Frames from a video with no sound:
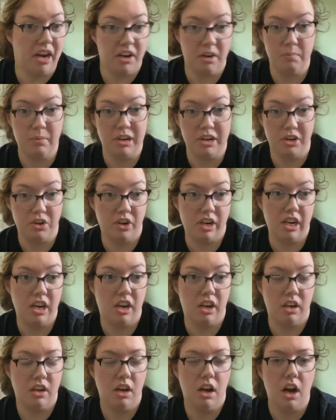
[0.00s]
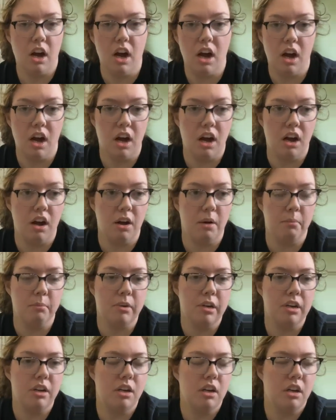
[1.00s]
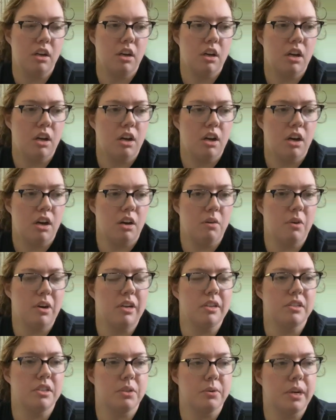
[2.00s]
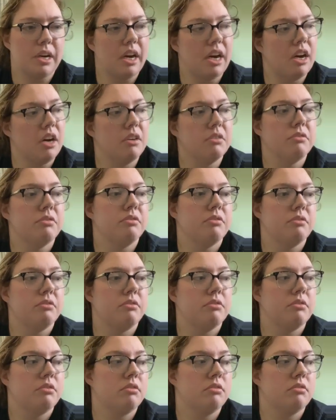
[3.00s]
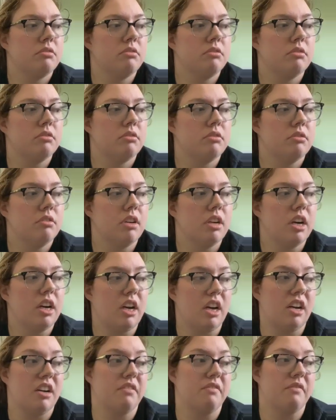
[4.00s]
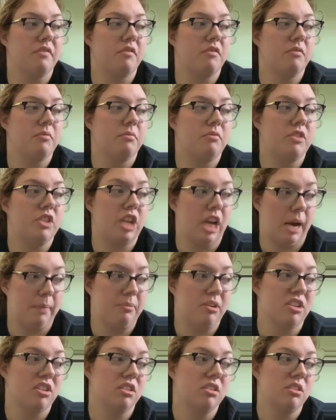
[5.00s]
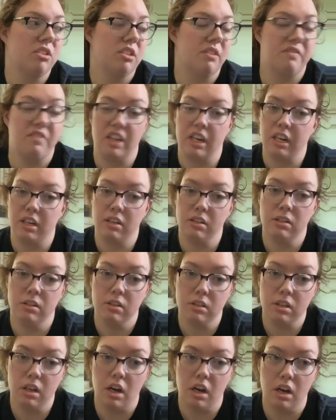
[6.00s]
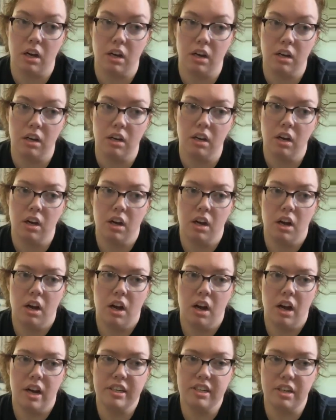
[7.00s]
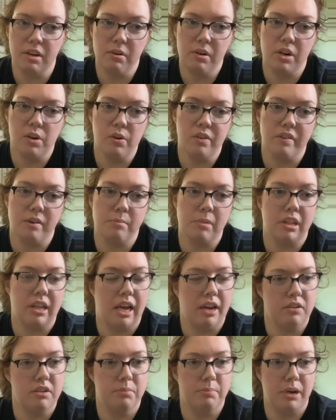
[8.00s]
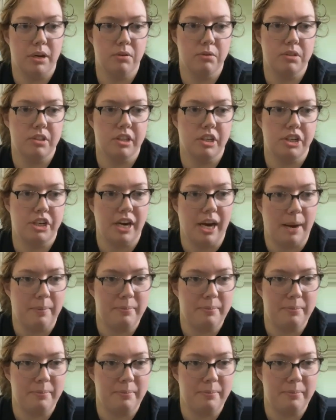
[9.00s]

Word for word: That could be intriguing. Um, what else do I have? I have chapters of things. Uh, I don't know if I'm allowed to post the